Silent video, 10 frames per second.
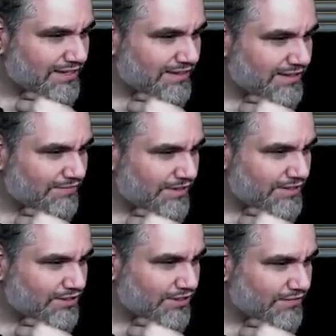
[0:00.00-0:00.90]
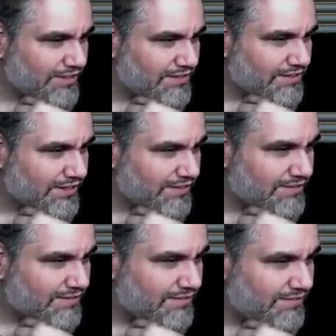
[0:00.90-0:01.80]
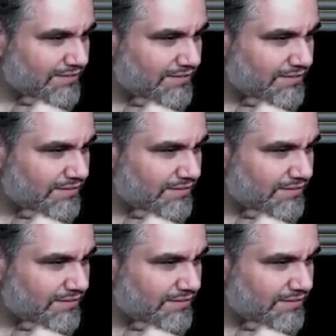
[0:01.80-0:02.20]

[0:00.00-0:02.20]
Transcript: Like, it finds all of these things. Yeah.